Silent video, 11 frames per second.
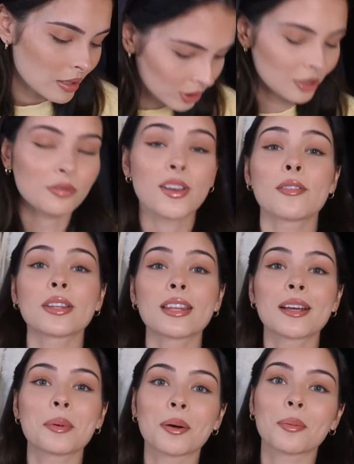What's your favorite
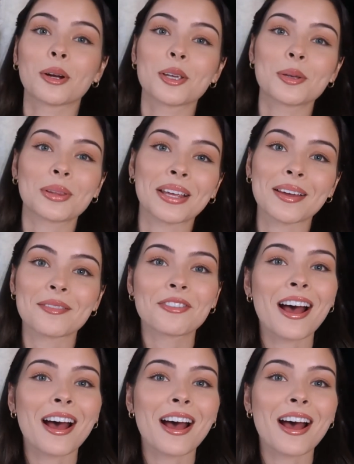thing about where you live?